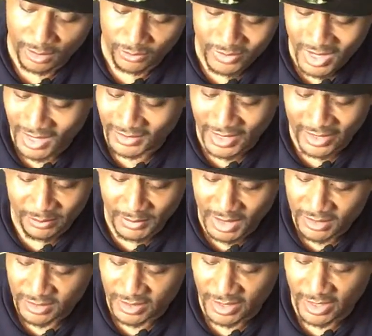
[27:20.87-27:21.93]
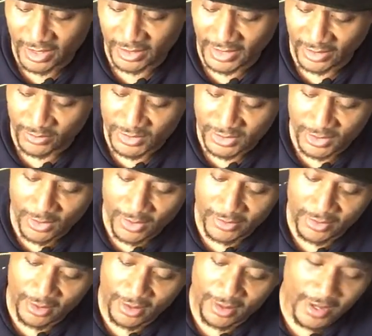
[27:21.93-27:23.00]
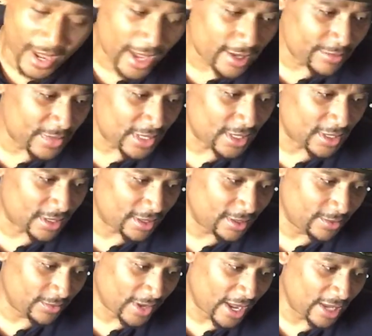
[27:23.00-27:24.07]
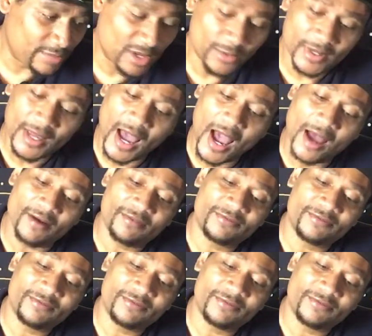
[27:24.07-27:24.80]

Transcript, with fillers: We got a lot of months in here. Like, what's going on, Amy? Amy, we got